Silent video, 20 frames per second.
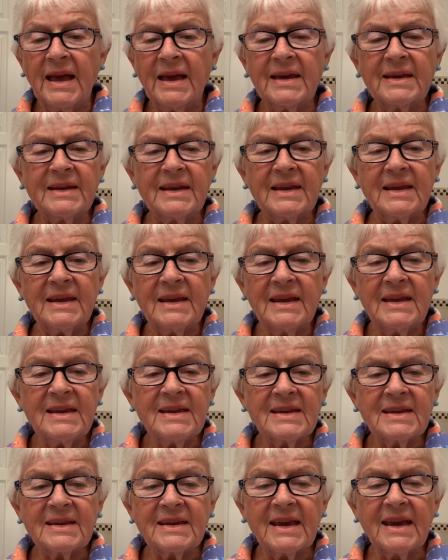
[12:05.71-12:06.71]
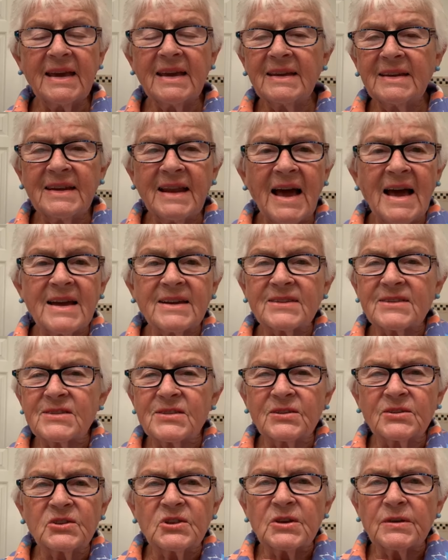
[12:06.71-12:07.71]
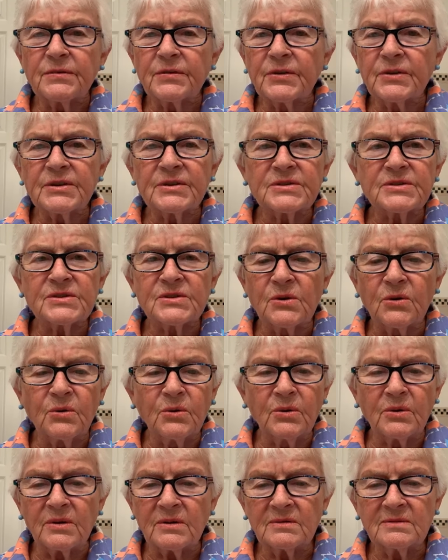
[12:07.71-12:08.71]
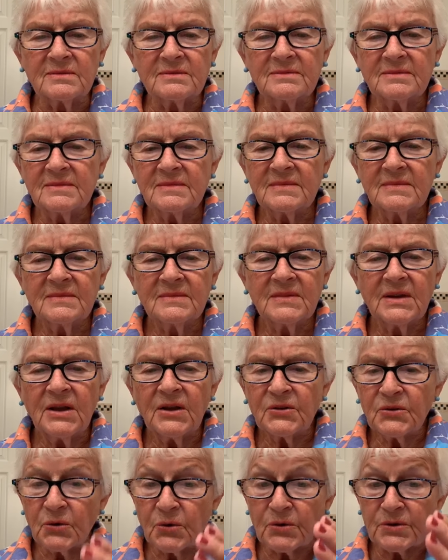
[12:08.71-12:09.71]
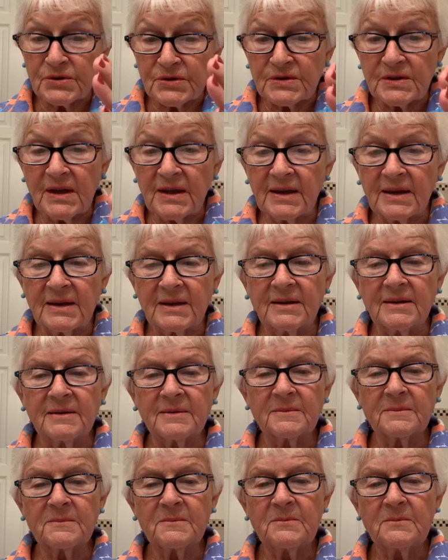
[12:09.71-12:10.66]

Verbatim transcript: and he cannot deliver his soul, nor say,